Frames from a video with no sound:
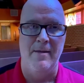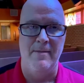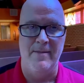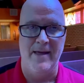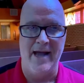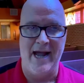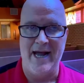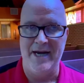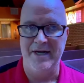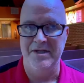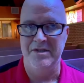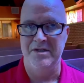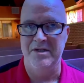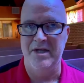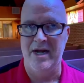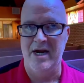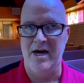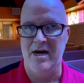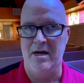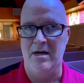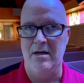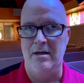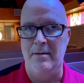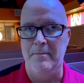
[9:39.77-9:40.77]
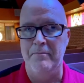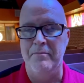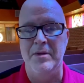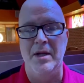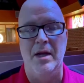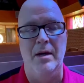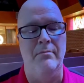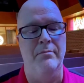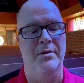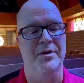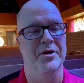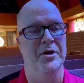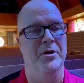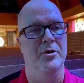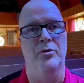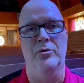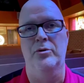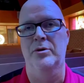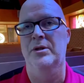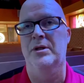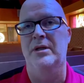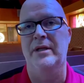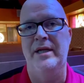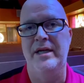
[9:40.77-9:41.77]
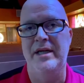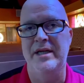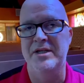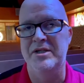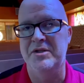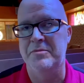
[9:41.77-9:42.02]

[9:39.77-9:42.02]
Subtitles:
That is there. But the Kundalini